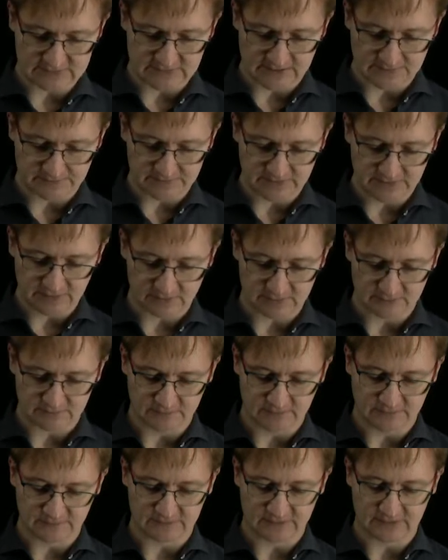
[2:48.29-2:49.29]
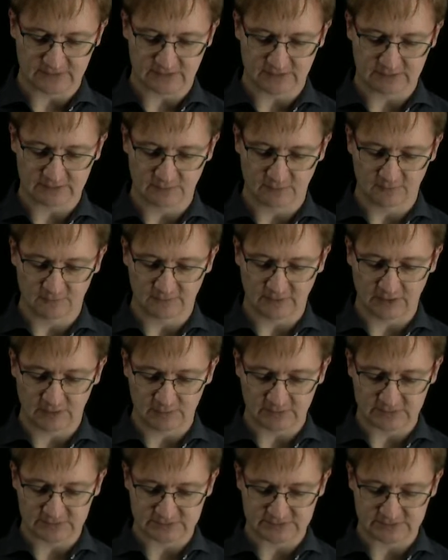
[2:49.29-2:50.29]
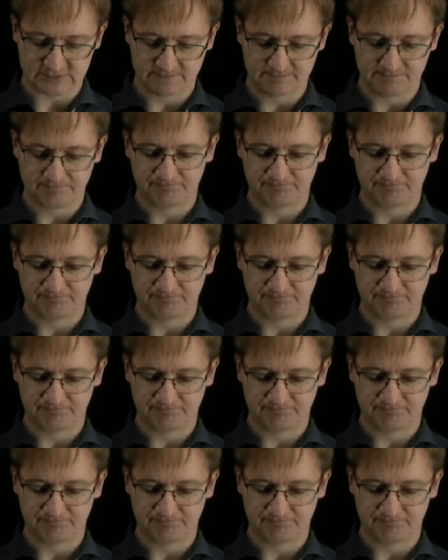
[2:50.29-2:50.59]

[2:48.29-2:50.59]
empty or if there are no flowers